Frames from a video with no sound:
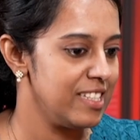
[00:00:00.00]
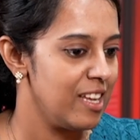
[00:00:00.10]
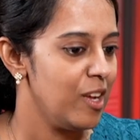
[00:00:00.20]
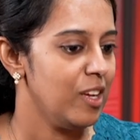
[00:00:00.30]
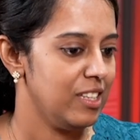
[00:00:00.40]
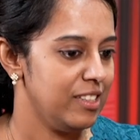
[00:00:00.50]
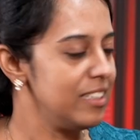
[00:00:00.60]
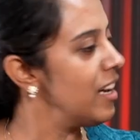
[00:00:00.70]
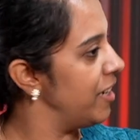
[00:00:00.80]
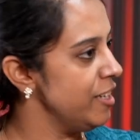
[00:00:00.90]
is, the
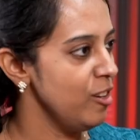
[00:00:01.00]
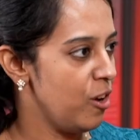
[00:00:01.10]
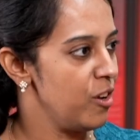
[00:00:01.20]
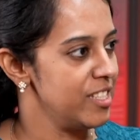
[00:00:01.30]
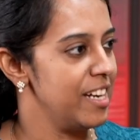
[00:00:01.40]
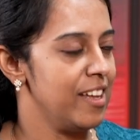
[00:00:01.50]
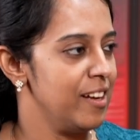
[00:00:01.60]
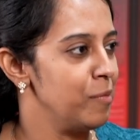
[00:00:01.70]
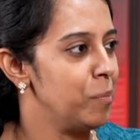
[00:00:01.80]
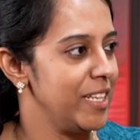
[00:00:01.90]
current laws that are
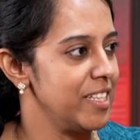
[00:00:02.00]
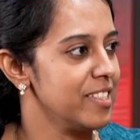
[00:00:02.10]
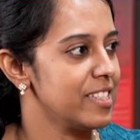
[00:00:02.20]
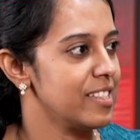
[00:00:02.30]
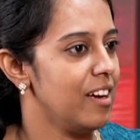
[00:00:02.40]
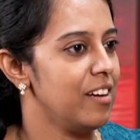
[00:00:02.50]
in place,